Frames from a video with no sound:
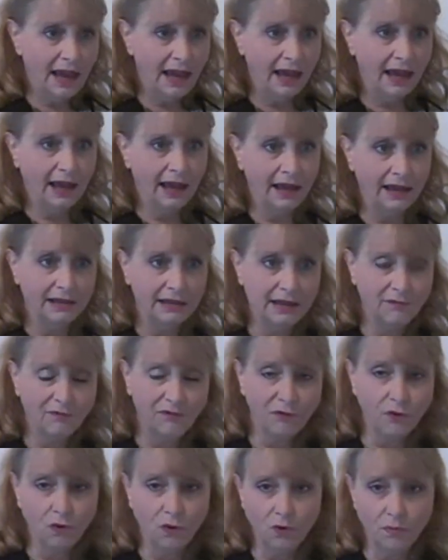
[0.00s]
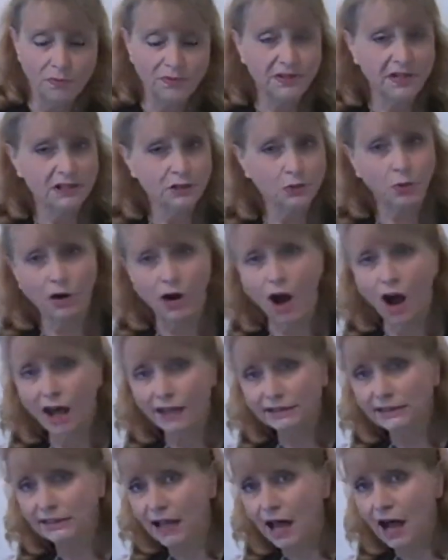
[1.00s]
And for since we're
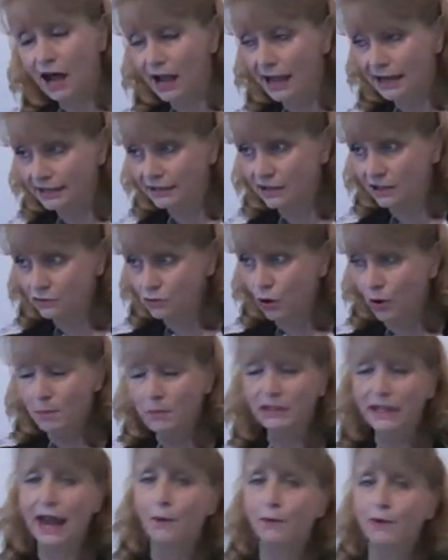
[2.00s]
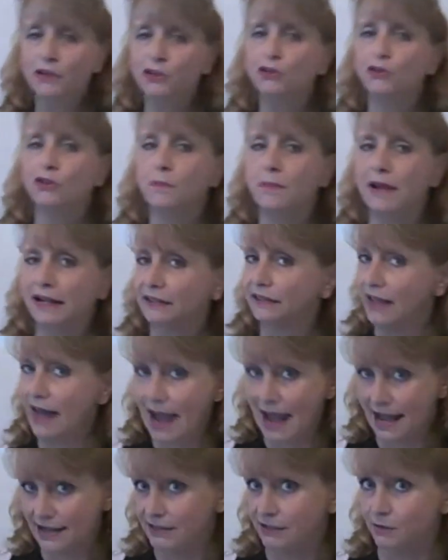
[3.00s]
online, normally I would do them in
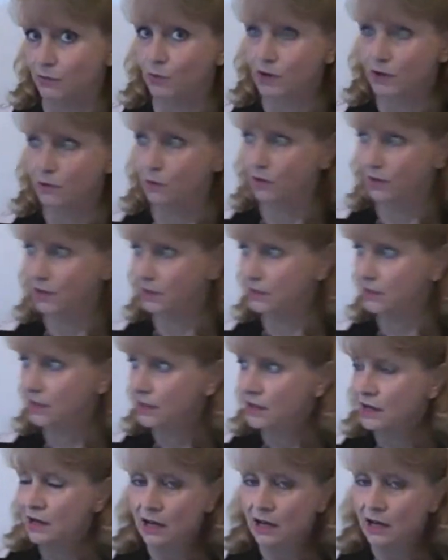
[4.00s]
class and we would